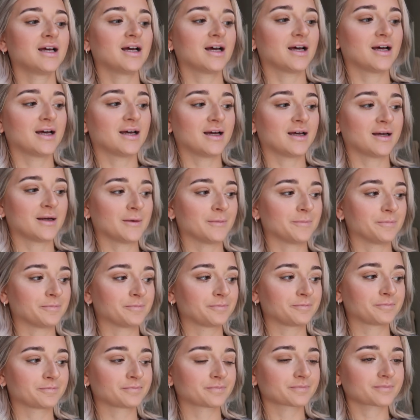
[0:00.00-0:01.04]

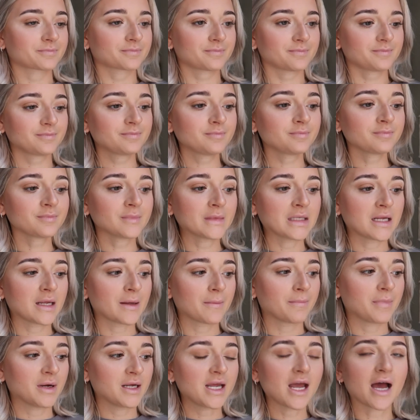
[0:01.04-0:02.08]

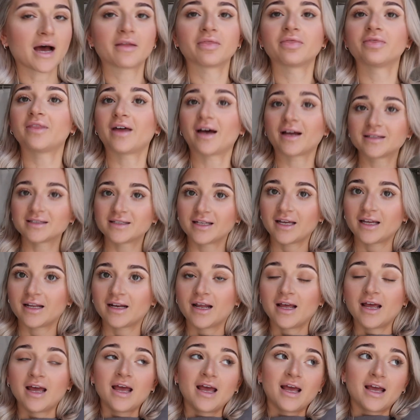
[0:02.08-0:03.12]
But yeah, that's it.